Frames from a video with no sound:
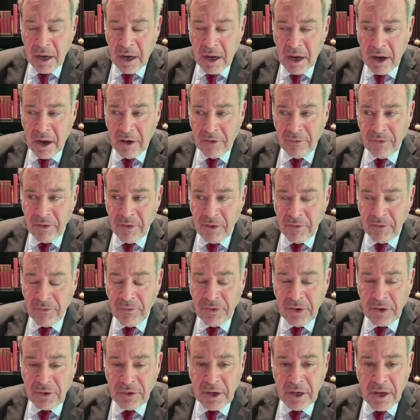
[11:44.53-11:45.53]
of
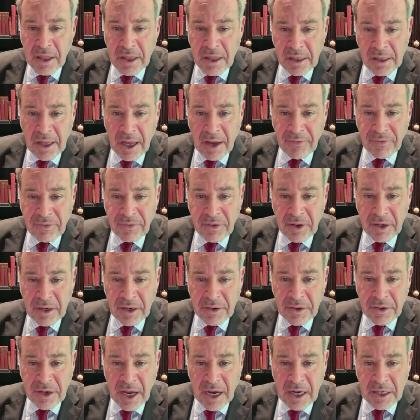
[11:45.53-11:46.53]
veering to the left on
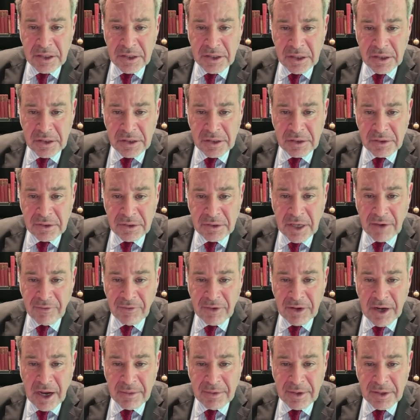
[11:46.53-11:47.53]
international issues every
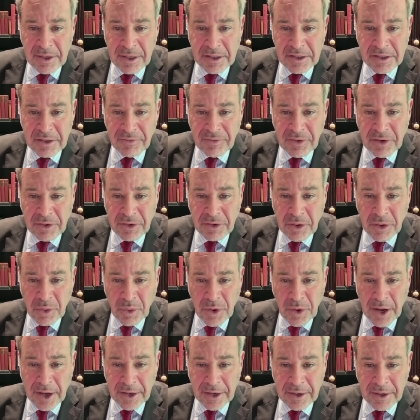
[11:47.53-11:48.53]
time it needs to veer to the
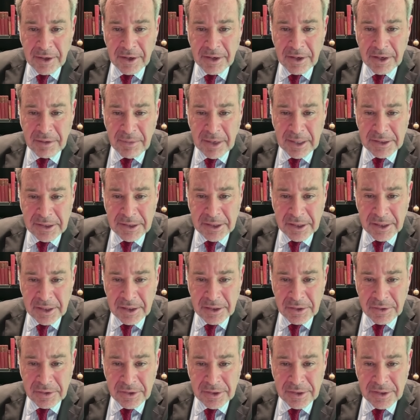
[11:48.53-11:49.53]
right on domestic
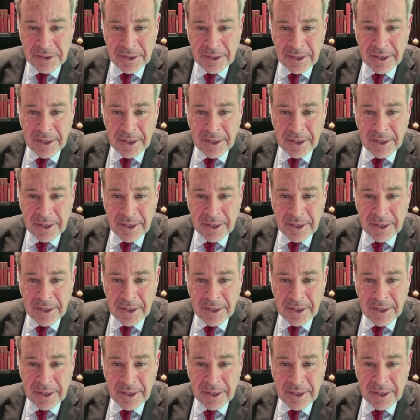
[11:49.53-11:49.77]
issues.